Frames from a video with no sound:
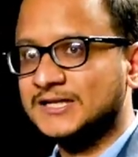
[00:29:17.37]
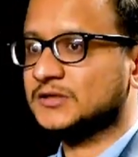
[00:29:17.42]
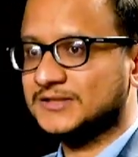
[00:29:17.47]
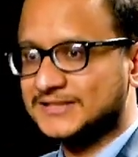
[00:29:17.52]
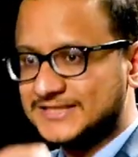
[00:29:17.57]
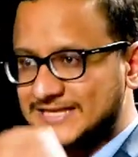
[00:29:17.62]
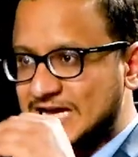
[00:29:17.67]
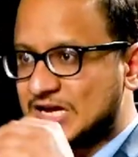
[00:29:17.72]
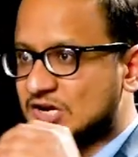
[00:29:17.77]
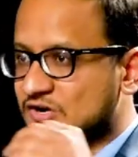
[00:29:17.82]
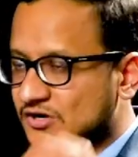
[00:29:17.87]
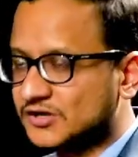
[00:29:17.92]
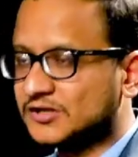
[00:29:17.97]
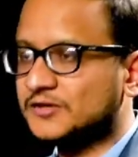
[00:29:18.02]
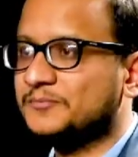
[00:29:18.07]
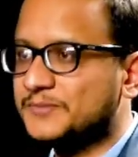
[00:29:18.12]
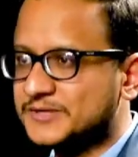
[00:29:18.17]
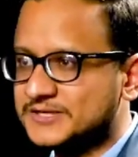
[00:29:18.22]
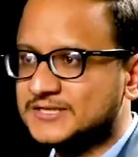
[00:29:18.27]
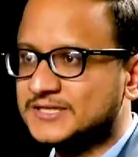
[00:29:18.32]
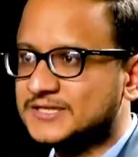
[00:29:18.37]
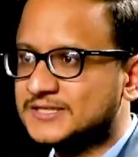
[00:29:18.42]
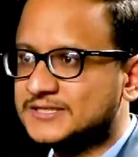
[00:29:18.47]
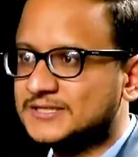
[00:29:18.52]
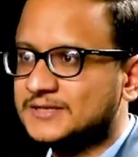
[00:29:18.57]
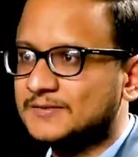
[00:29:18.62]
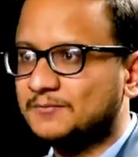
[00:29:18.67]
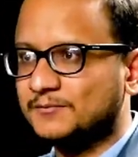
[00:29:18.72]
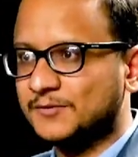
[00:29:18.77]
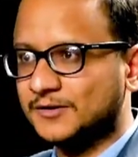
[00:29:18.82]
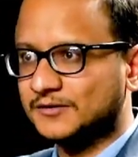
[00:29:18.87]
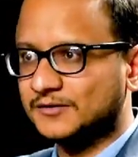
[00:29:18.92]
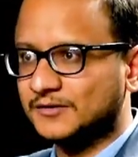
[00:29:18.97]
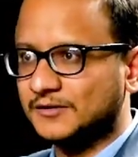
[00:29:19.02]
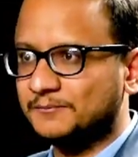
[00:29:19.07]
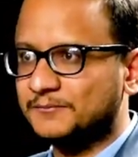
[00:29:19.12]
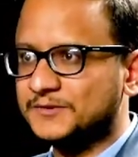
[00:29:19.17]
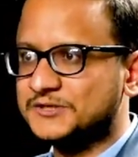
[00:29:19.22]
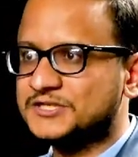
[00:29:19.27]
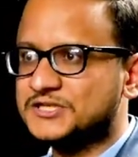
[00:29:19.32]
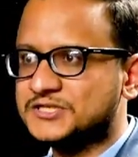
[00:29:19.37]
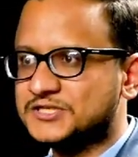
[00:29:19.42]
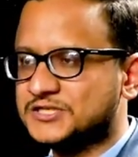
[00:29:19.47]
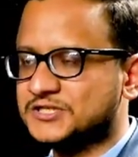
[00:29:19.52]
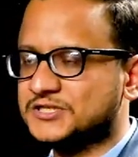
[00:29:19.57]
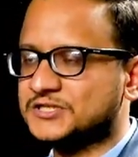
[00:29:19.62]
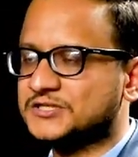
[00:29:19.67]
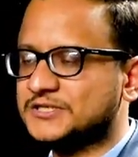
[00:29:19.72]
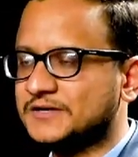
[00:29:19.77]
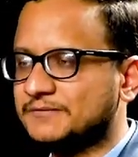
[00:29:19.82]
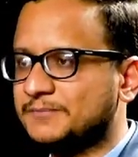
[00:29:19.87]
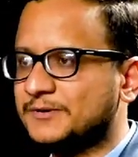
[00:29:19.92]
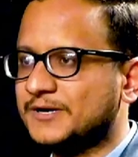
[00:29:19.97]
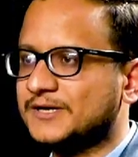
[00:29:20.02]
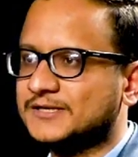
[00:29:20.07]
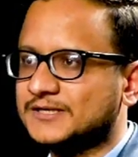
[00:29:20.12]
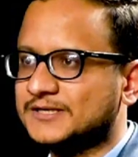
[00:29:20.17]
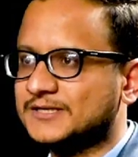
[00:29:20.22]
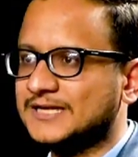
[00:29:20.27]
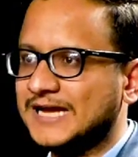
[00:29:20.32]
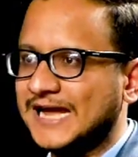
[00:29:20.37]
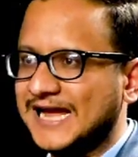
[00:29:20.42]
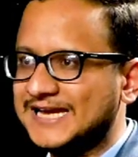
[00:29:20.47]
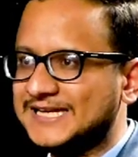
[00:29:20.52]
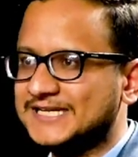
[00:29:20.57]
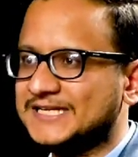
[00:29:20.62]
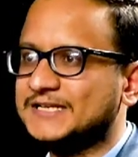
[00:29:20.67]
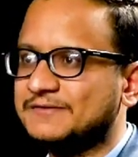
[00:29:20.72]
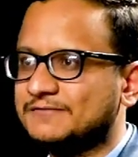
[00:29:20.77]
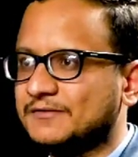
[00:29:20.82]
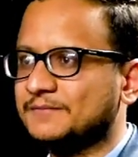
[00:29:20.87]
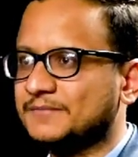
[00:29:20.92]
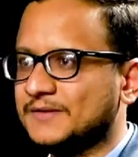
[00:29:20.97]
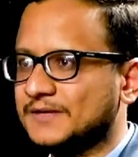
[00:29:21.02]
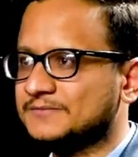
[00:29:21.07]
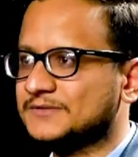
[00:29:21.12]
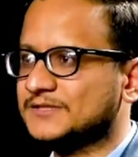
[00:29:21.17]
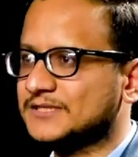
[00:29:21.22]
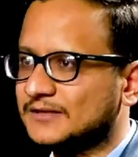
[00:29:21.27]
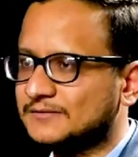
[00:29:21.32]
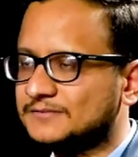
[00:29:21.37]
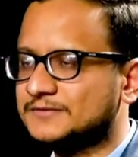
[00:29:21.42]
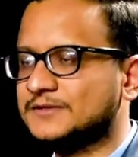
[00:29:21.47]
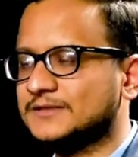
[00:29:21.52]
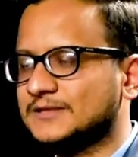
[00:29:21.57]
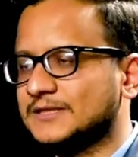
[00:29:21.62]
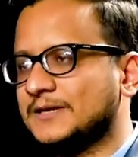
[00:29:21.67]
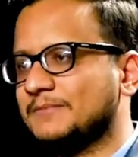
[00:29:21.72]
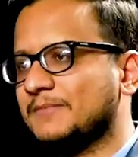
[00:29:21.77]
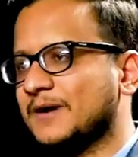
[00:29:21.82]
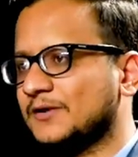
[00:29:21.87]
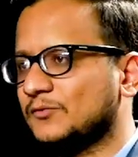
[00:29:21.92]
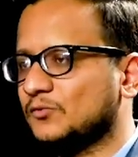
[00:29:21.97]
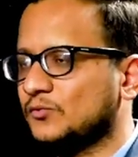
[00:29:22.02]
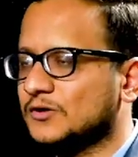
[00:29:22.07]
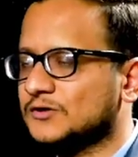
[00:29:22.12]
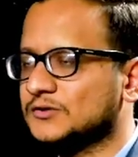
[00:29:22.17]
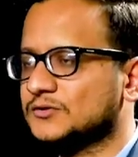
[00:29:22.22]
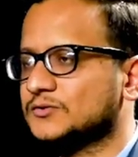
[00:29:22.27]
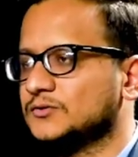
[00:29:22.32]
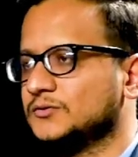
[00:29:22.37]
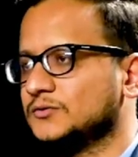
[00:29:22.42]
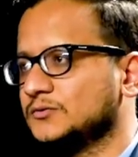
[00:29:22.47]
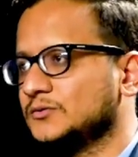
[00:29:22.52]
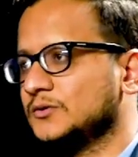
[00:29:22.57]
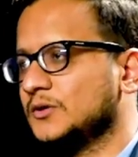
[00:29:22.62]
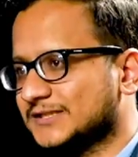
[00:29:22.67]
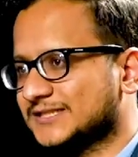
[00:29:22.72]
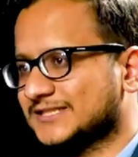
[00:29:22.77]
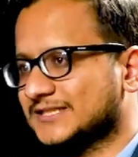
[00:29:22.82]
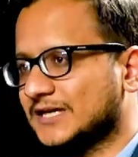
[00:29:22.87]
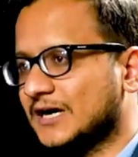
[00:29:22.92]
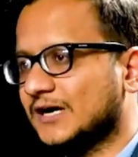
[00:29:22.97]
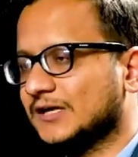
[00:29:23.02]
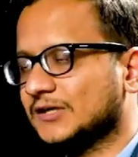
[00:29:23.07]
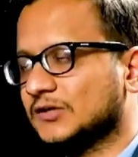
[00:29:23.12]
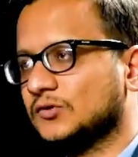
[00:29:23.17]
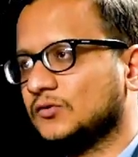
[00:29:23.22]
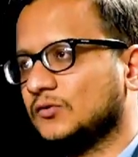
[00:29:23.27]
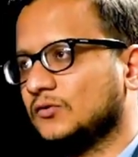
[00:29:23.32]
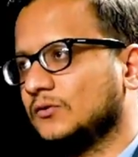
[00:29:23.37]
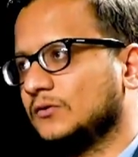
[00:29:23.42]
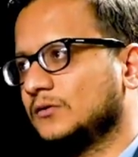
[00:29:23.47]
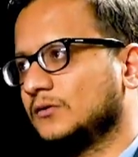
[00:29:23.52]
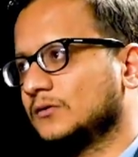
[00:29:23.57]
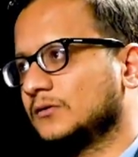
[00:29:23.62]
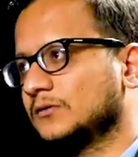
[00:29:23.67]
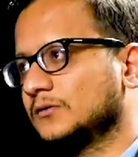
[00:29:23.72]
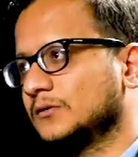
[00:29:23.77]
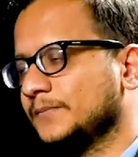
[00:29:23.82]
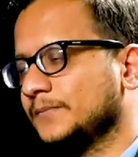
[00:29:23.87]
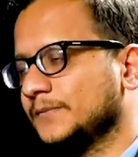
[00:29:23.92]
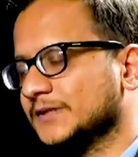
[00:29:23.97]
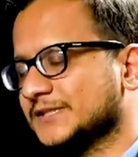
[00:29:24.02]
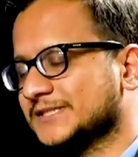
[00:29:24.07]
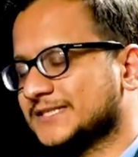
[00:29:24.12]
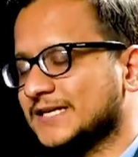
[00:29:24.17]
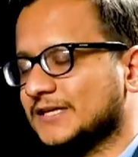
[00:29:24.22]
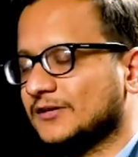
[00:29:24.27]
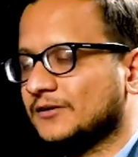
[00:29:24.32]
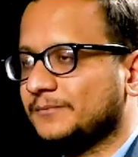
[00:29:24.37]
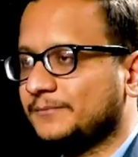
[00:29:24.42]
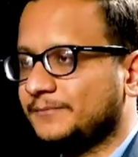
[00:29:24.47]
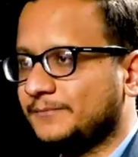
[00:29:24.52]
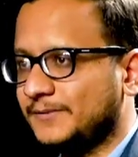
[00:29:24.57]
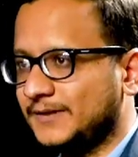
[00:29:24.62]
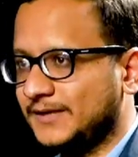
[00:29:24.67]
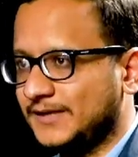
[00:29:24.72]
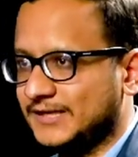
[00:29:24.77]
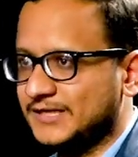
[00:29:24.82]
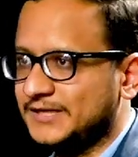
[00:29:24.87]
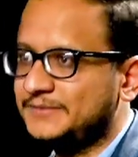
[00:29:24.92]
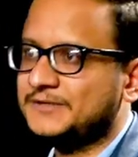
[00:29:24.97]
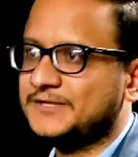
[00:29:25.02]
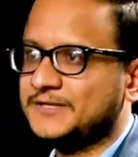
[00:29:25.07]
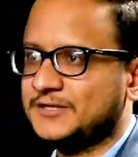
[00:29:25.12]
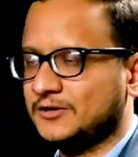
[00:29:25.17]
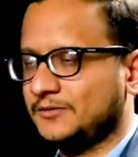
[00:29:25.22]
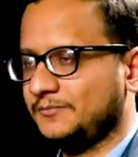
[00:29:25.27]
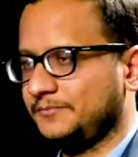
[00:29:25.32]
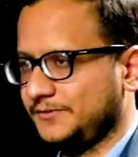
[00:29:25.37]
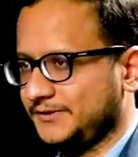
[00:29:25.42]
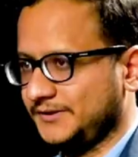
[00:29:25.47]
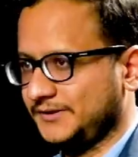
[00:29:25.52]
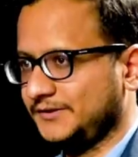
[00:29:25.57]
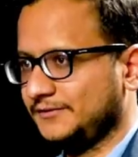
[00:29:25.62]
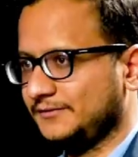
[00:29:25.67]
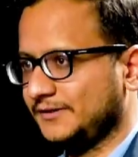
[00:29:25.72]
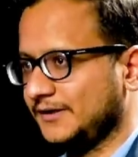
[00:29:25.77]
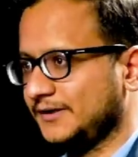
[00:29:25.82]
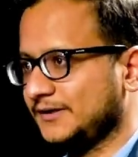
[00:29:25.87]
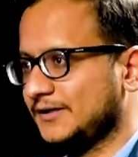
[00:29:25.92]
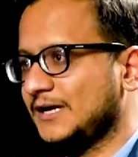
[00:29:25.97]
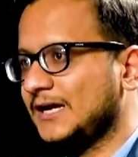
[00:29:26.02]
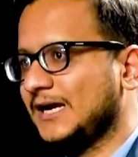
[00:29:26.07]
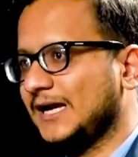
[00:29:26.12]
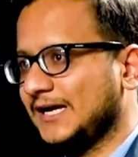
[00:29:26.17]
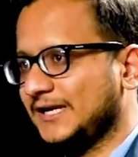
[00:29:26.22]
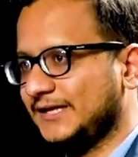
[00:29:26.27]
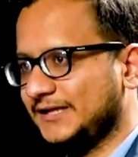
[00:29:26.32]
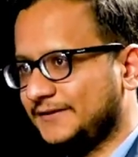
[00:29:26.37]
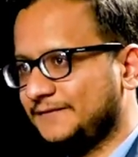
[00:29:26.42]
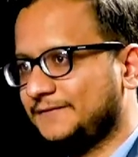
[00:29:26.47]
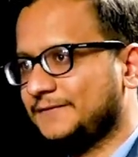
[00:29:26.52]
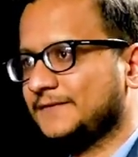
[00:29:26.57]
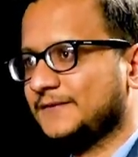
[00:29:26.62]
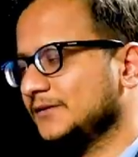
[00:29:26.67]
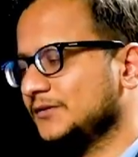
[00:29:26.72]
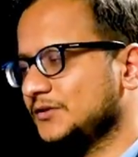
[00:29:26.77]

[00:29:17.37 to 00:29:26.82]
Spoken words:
they are not the business, but a business is a separate entity from themselves, they might want to start or set up a limited company, right? And if